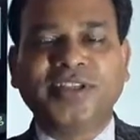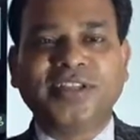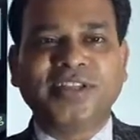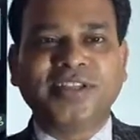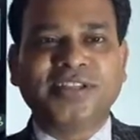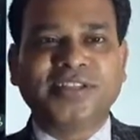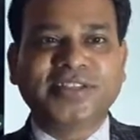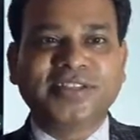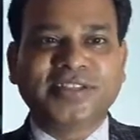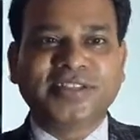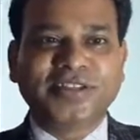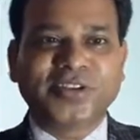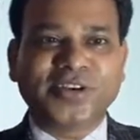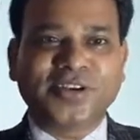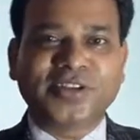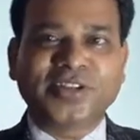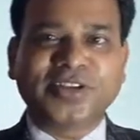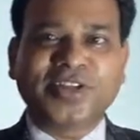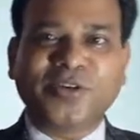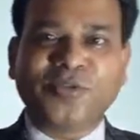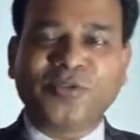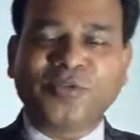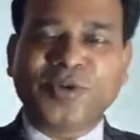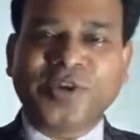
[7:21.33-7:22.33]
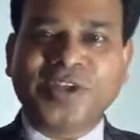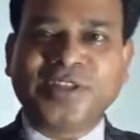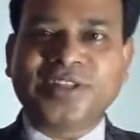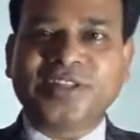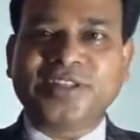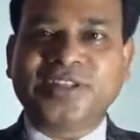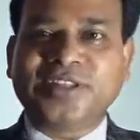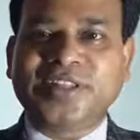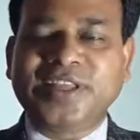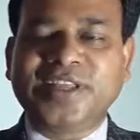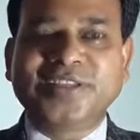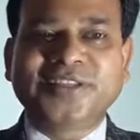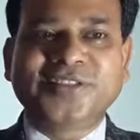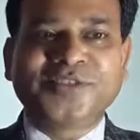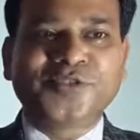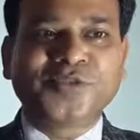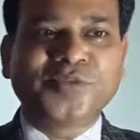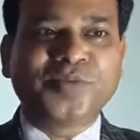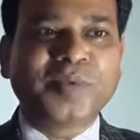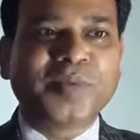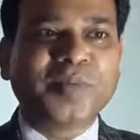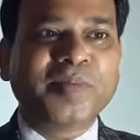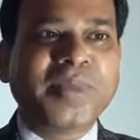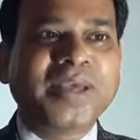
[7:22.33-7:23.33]
This is not the way the things
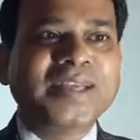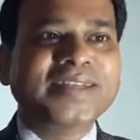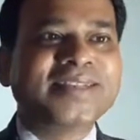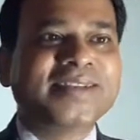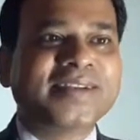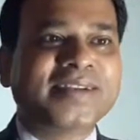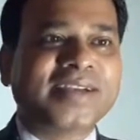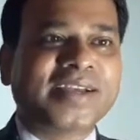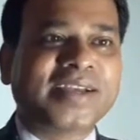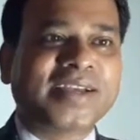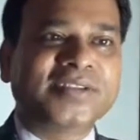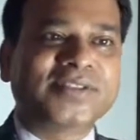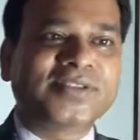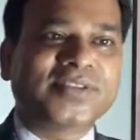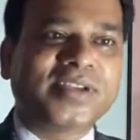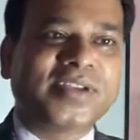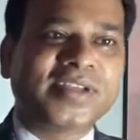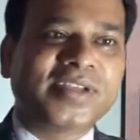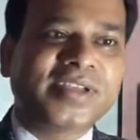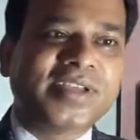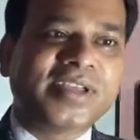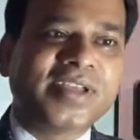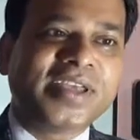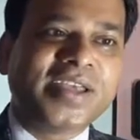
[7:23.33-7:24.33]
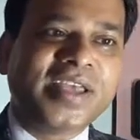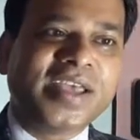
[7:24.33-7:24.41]
should be measured actually.